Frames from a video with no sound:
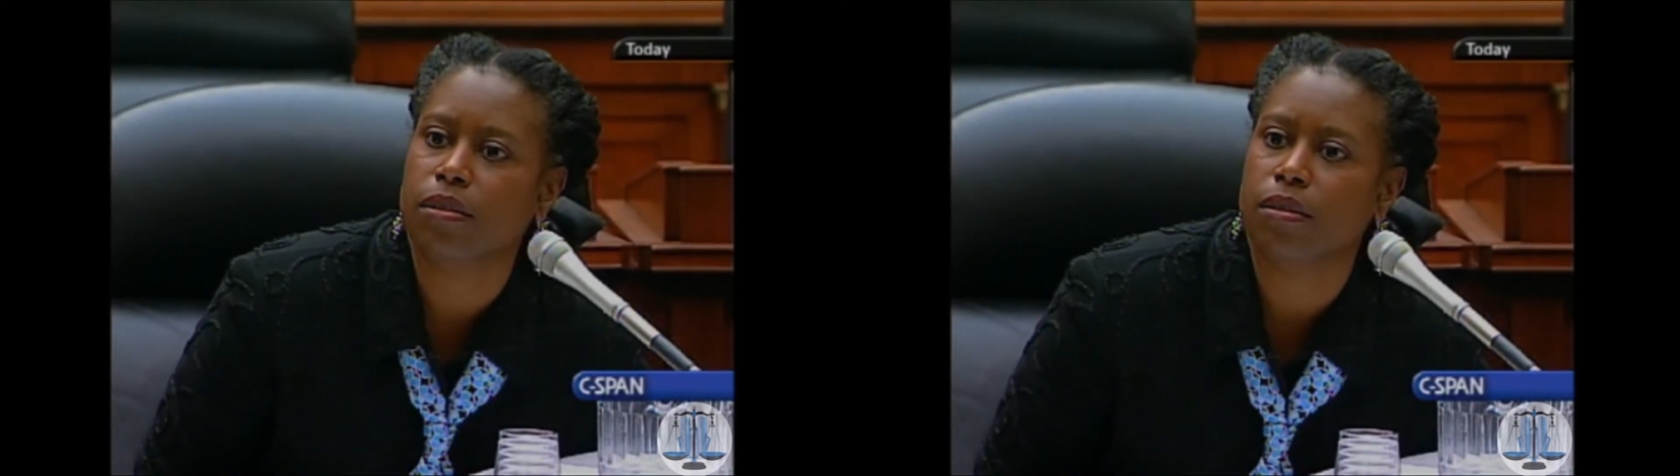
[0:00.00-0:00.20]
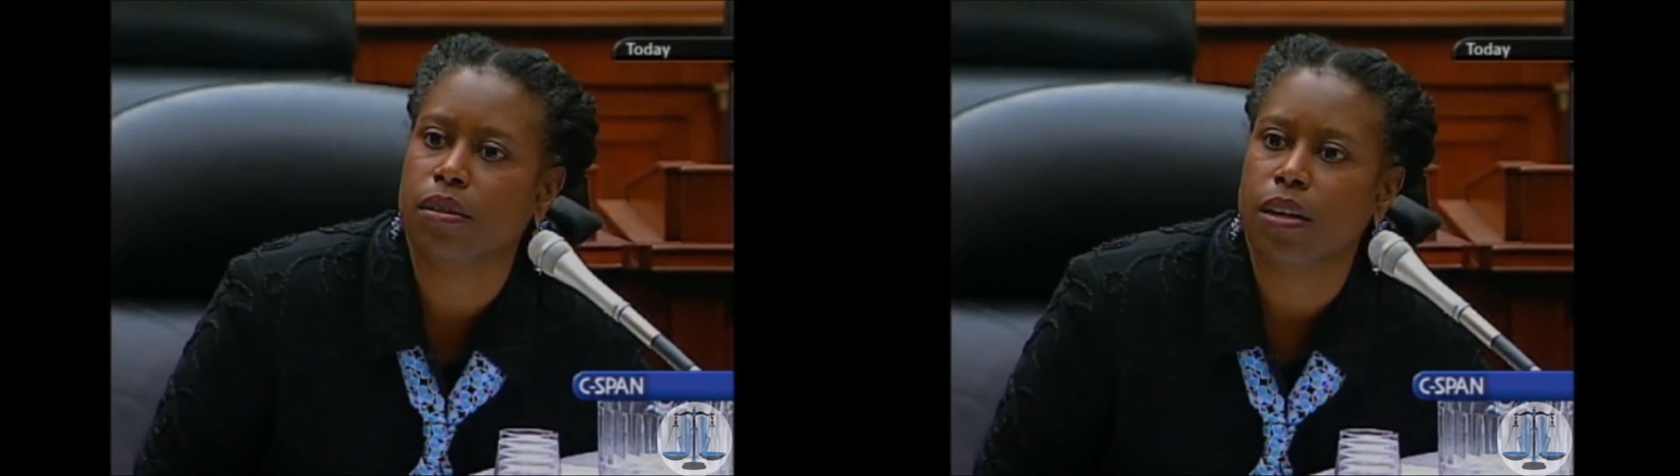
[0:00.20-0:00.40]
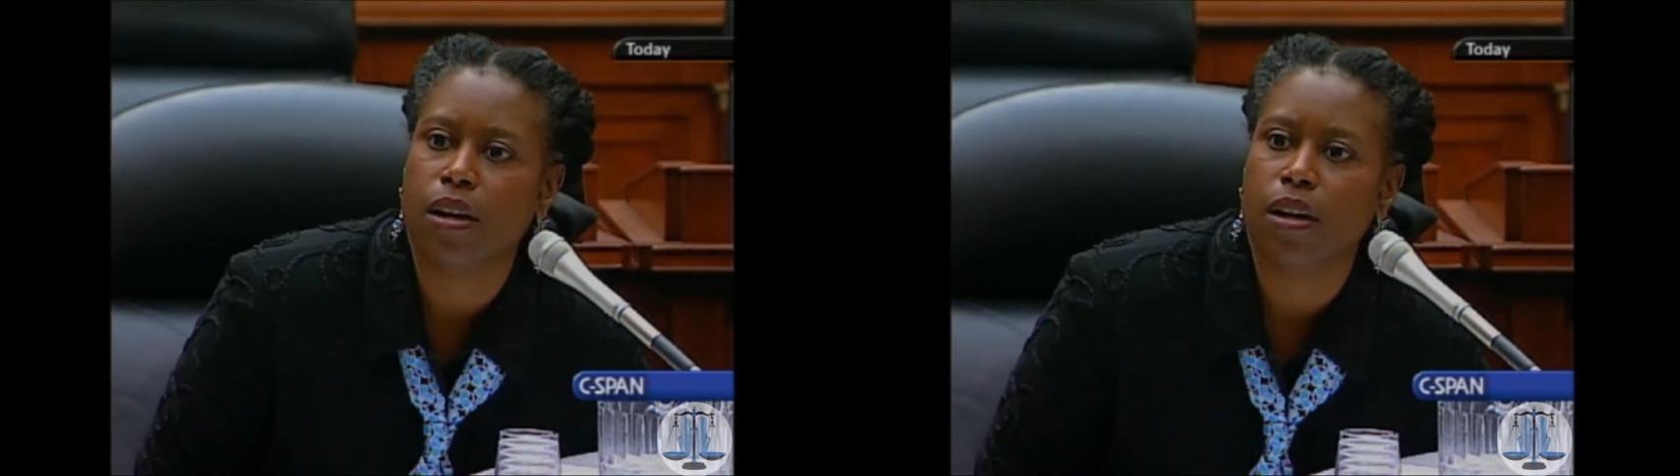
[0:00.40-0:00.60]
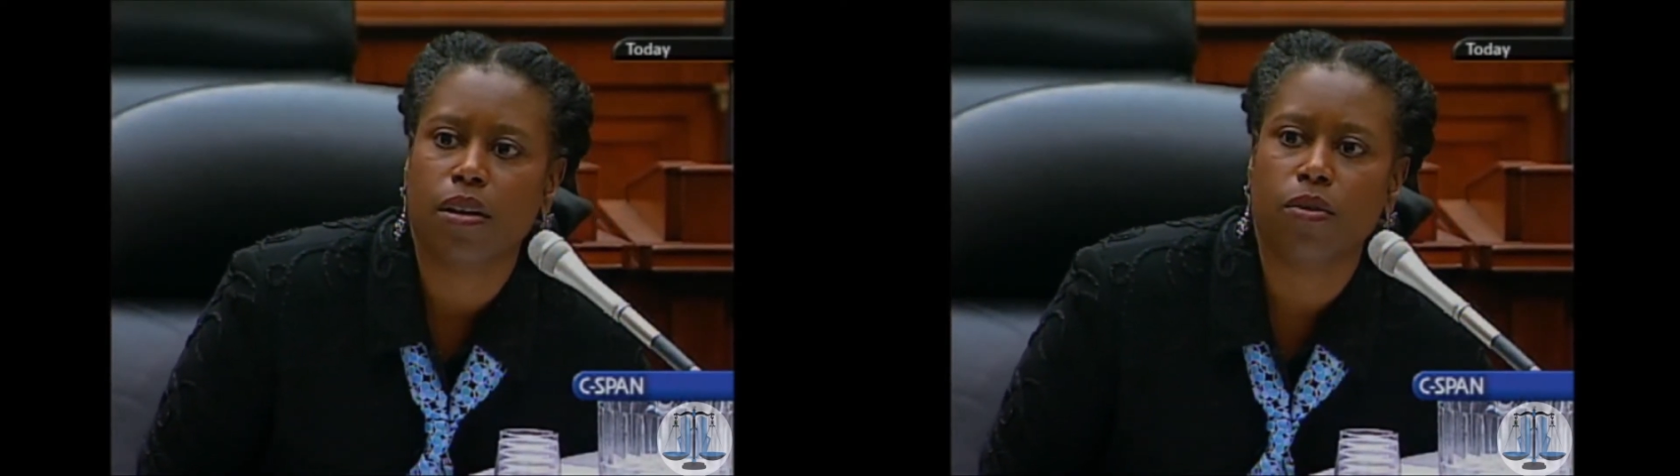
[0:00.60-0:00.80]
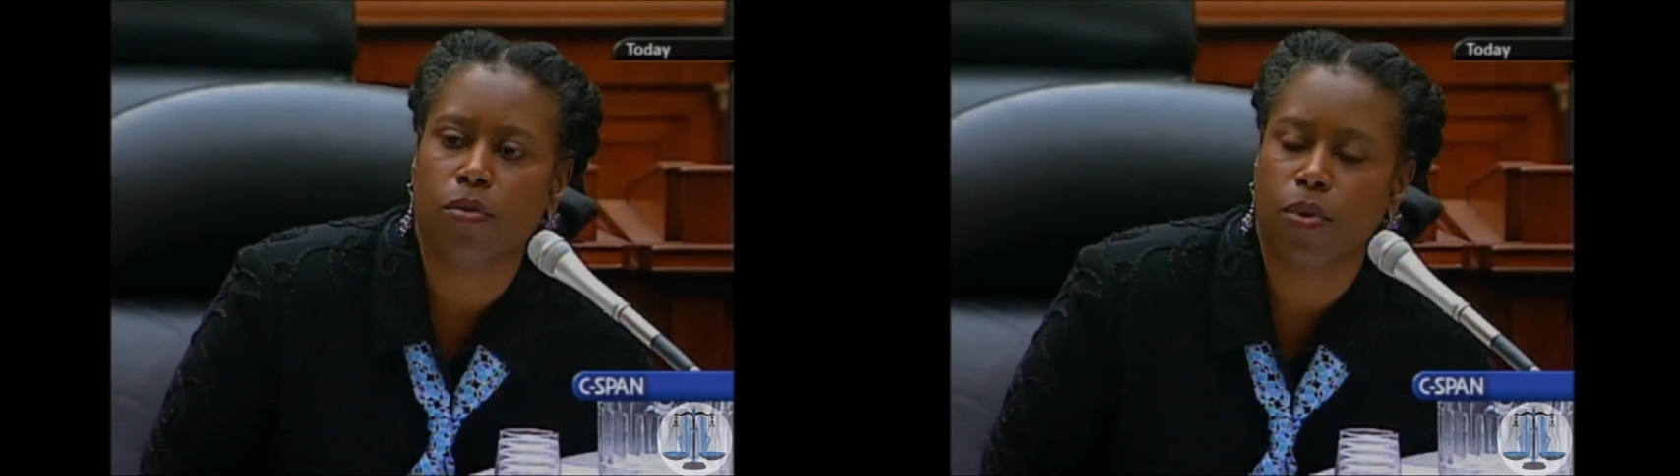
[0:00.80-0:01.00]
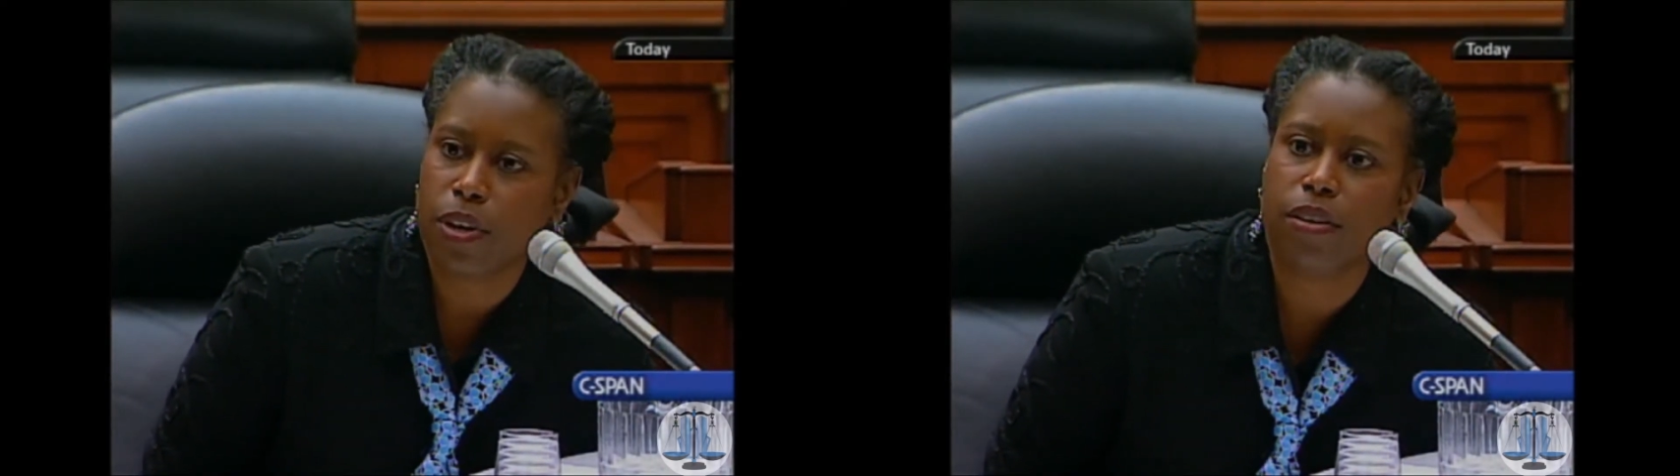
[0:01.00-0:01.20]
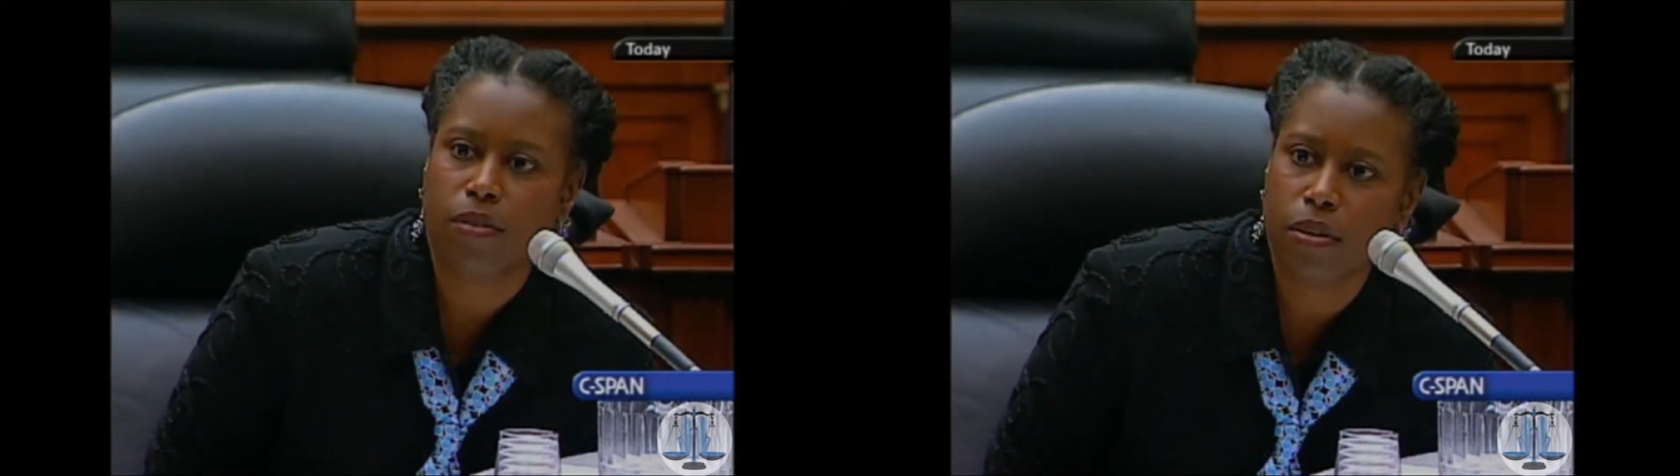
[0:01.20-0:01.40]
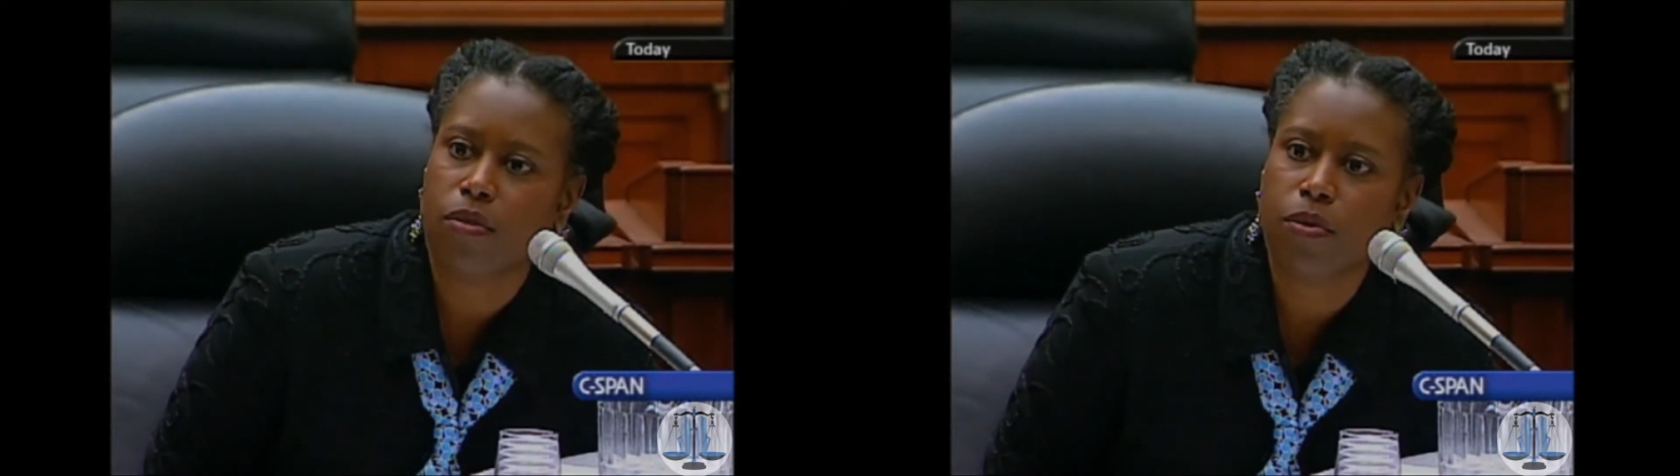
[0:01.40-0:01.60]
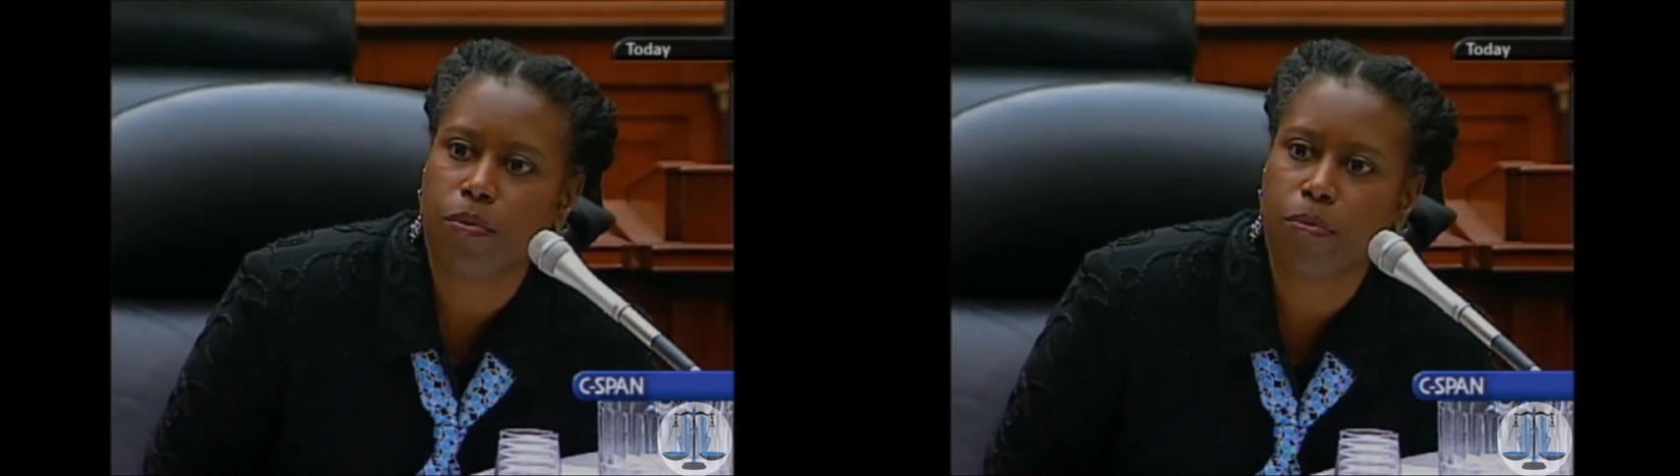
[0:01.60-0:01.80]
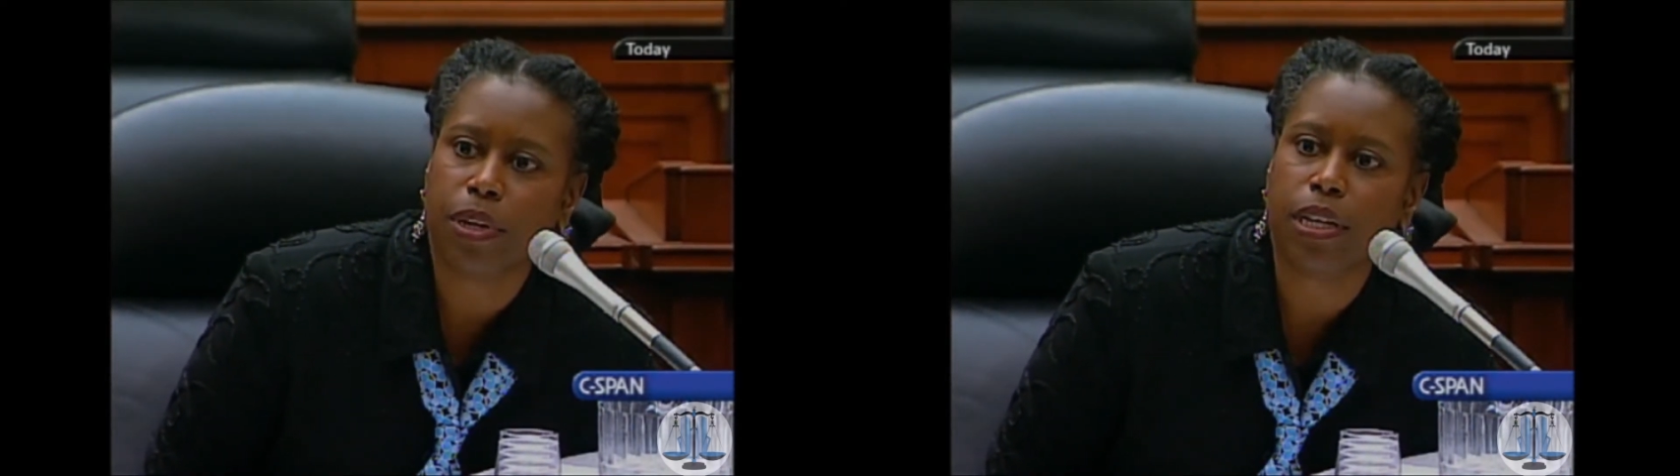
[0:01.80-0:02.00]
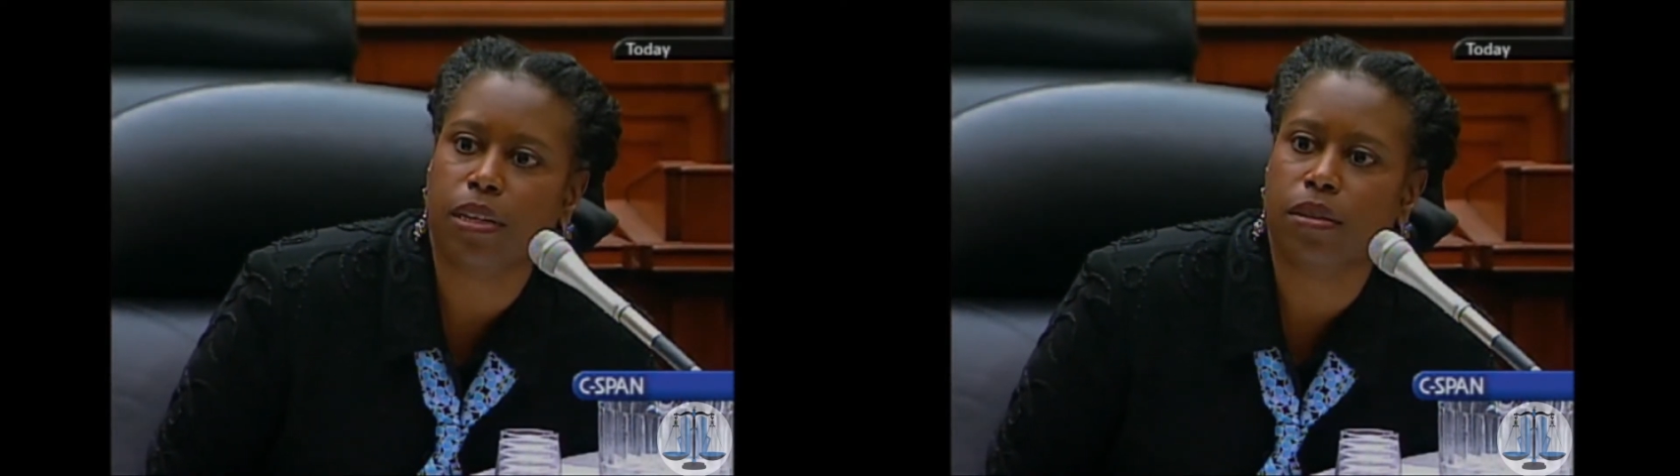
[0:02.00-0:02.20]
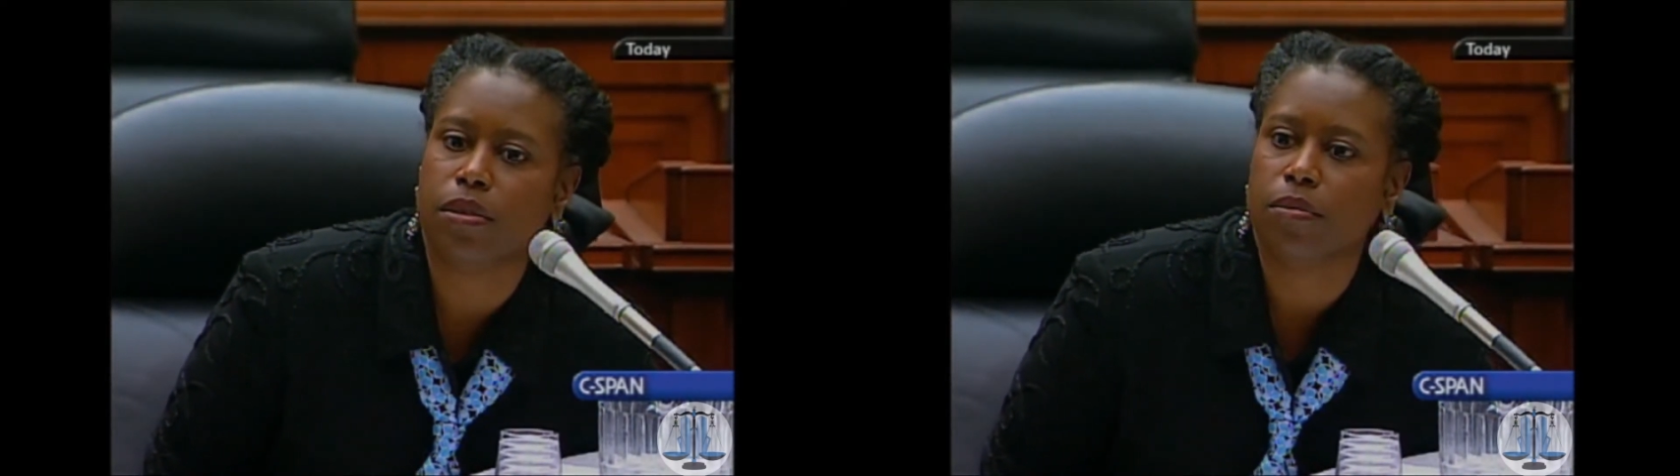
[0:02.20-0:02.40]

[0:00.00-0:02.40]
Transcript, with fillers: I'm sure it's not. Well, please.